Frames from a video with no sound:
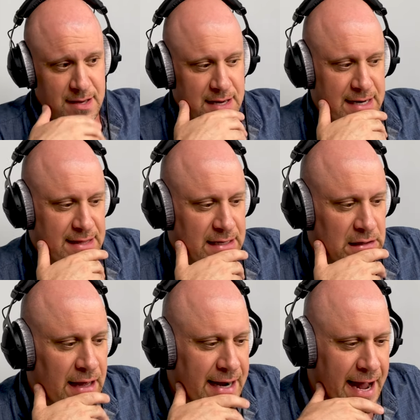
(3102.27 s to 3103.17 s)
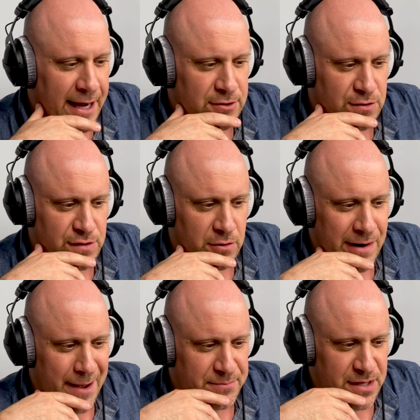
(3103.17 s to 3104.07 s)
And I think a lot of actors are
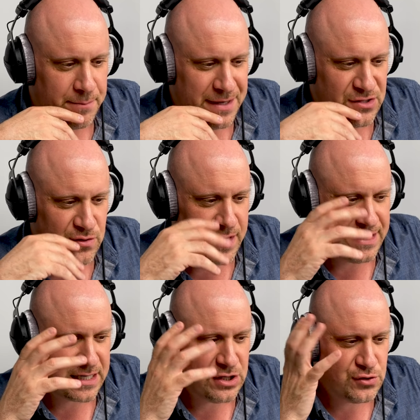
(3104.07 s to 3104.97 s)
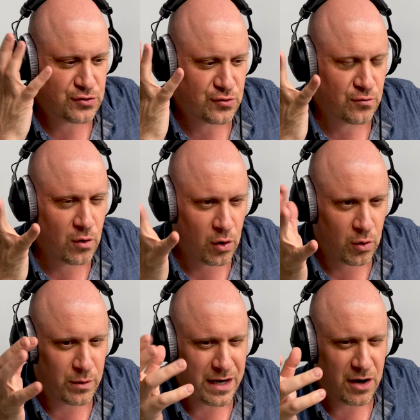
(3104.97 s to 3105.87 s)
wrapped up in trying to
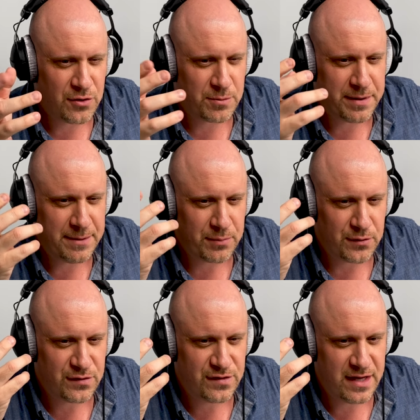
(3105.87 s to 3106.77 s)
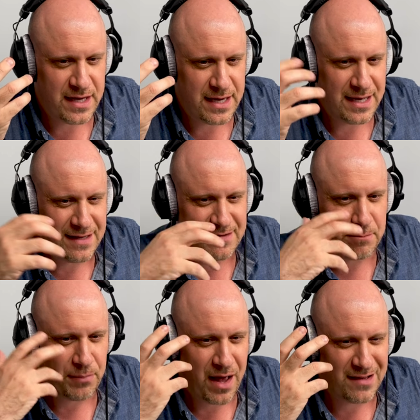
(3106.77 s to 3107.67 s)
control what other people see, and it's
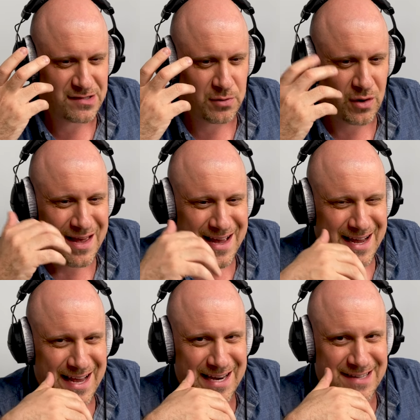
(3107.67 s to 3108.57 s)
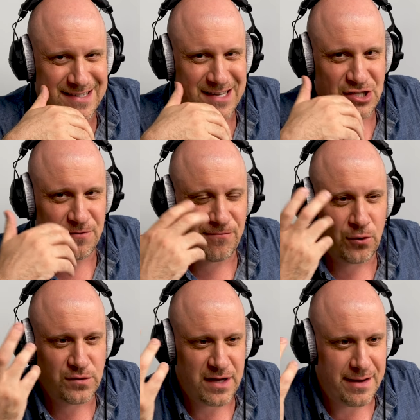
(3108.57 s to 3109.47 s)
impossible, and it's such a
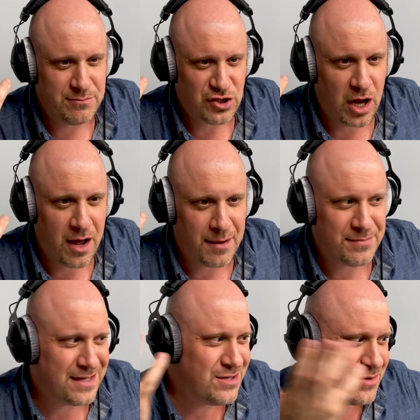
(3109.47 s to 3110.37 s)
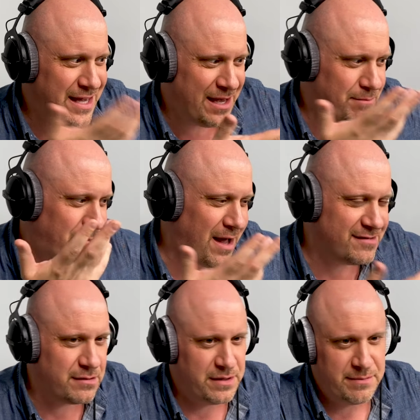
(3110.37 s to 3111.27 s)
full-time job that you can't
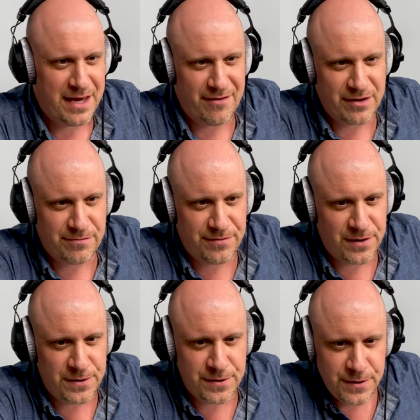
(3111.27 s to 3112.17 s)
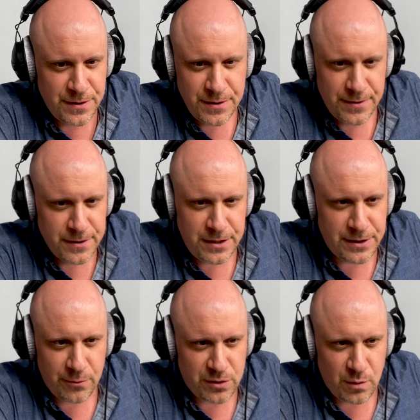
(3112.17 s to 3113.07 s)
possibly be having fun, you
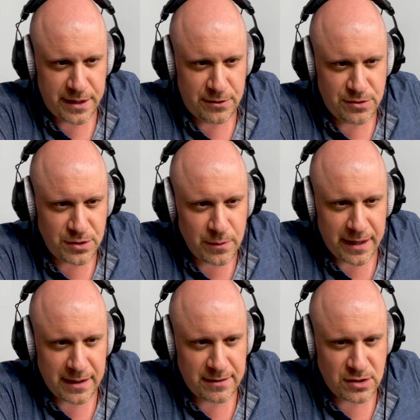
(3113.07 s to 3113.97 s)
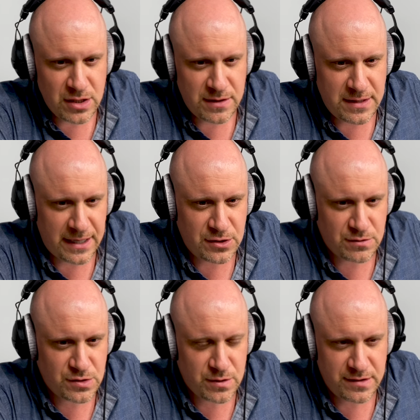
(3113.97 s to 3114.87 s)
know, with what you're doing and the
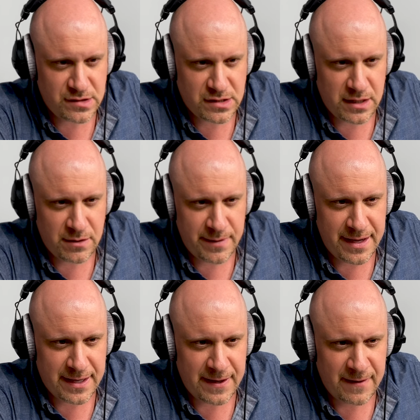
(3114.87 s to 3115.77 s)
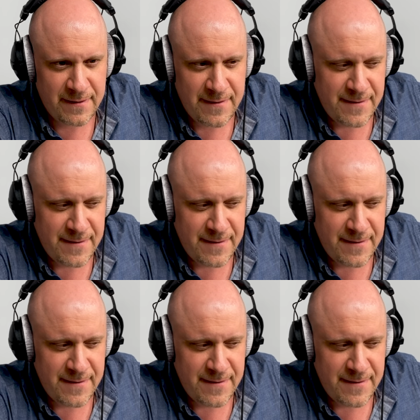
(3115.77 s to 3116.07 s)
dangerous choices that you're making.